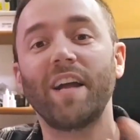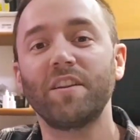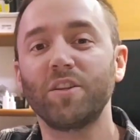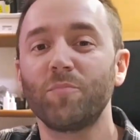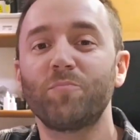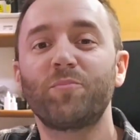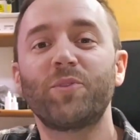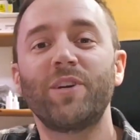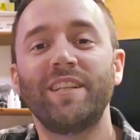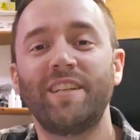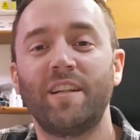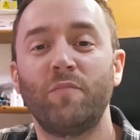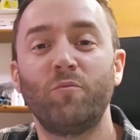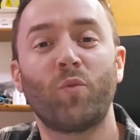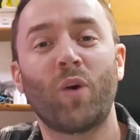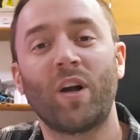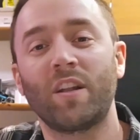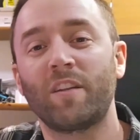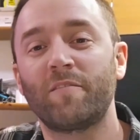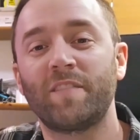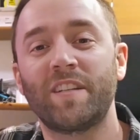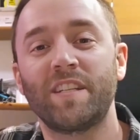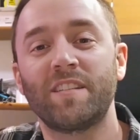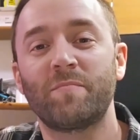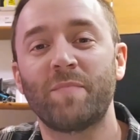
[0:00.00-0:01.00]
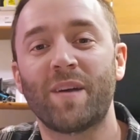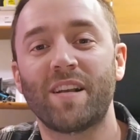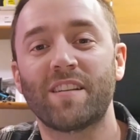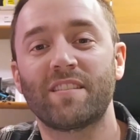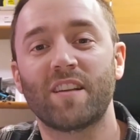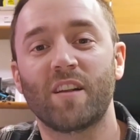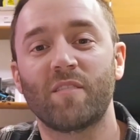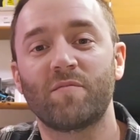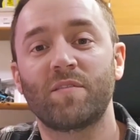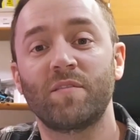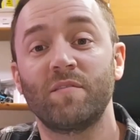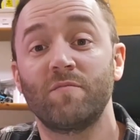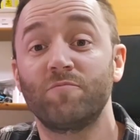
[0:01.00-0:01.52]
I had to print one of these
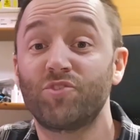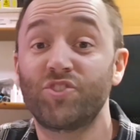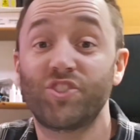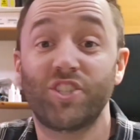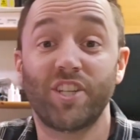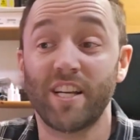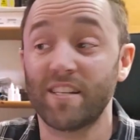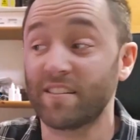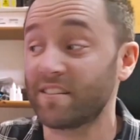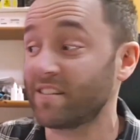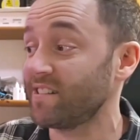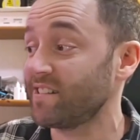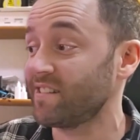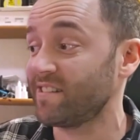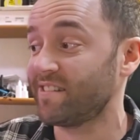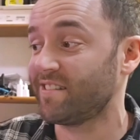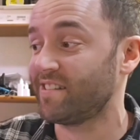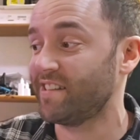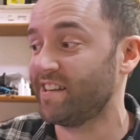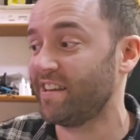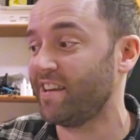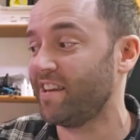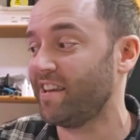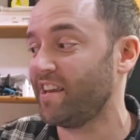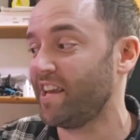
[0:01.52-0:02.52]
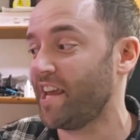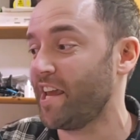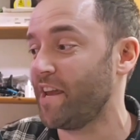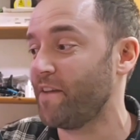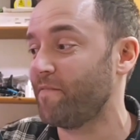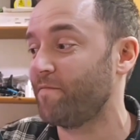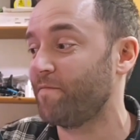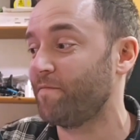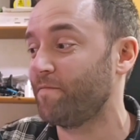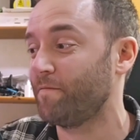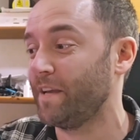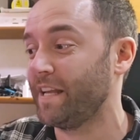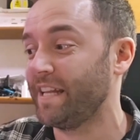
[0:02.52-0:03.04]
myself just to see
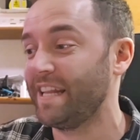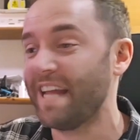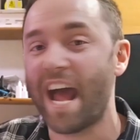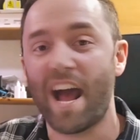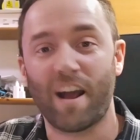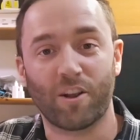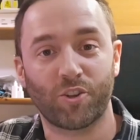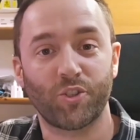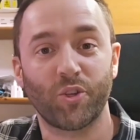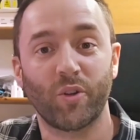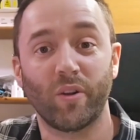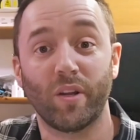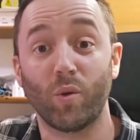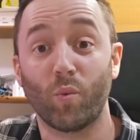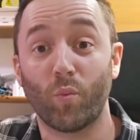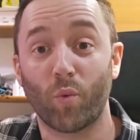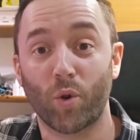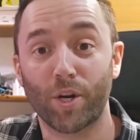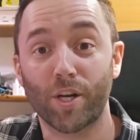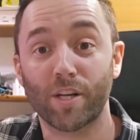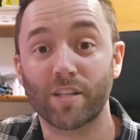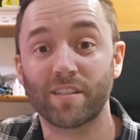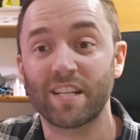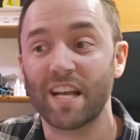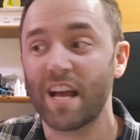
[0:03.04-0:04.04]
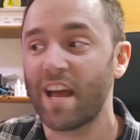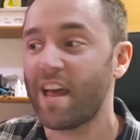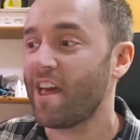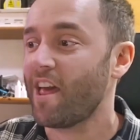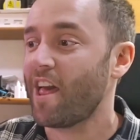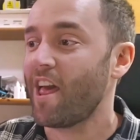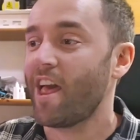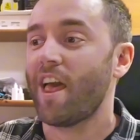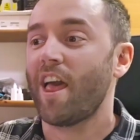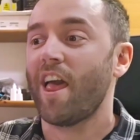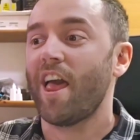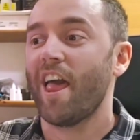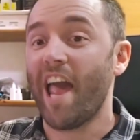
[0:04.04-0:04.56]
if it actually works,
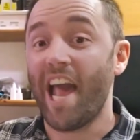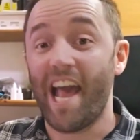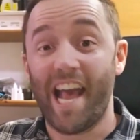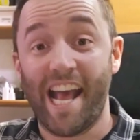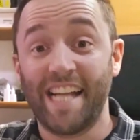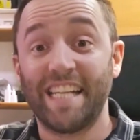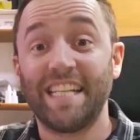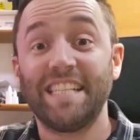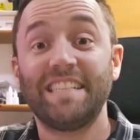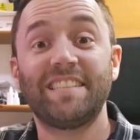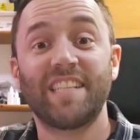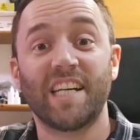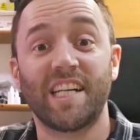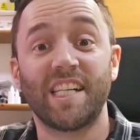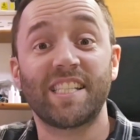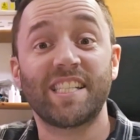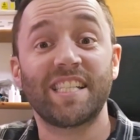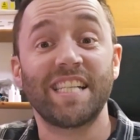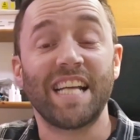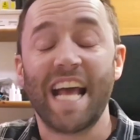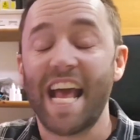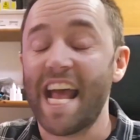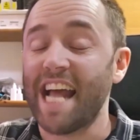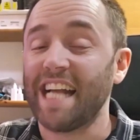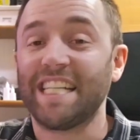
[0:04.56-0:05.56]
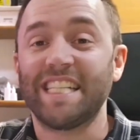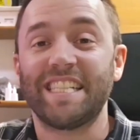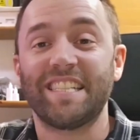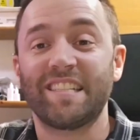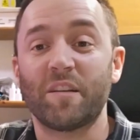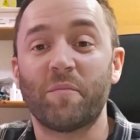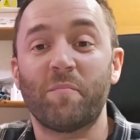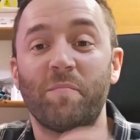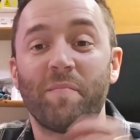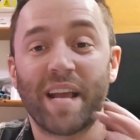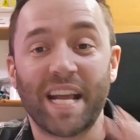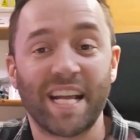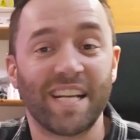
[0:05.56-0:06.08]
and it does, and
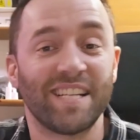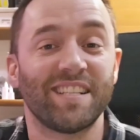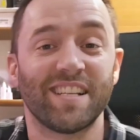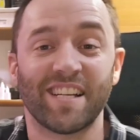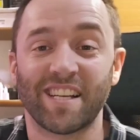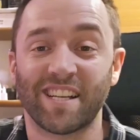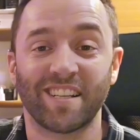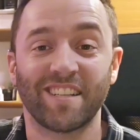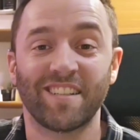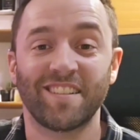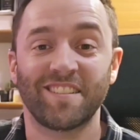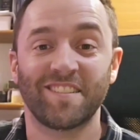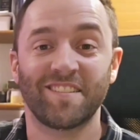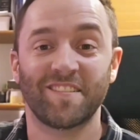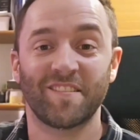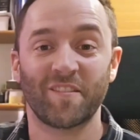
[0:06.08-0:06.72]
it's amazing.